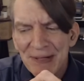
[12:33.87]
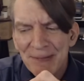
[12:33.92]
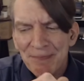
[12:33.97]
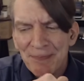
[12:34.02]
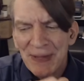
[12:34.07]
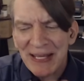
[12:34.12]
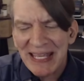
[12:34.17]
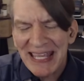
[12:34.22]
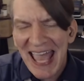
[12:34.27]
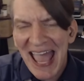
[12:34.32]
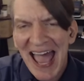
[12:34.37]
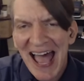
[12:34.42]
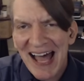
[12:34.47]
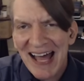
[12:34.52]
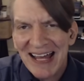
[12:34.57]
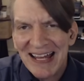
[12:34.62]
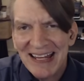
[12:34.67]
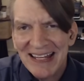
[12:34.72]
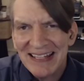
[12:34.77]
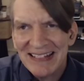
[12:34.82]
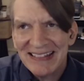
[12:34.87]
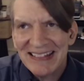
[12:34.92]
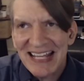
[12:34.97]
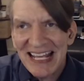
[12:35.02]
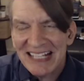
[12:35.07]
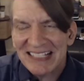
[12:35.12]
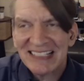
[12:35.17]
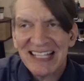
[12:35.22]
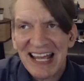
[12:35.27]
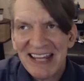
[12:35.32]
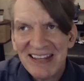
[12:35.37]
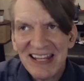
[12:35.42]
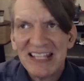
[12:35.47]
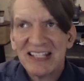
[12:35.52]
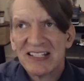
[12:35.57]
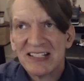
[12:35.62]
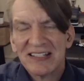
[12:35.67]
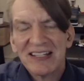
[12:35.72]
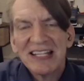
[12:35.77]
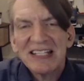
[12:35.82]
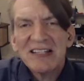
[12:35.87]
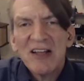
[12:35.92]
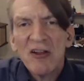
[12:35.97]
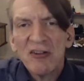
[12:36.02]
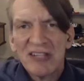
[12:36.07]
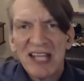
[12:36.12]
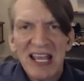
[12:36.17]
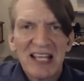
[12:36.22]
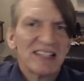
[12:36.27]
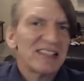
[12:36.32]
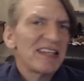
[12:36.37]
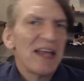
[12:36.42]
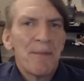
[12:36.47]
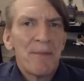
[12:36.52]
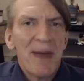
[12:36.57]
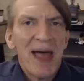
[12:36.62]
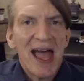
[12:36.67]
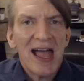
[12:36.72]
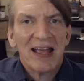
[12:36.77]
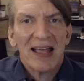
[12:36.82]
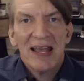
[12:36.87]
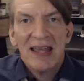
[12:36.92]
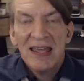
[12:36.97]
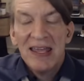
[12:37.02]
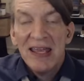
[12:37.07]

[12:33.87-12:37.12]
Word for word: but yeah, this and this, let's all take a step back.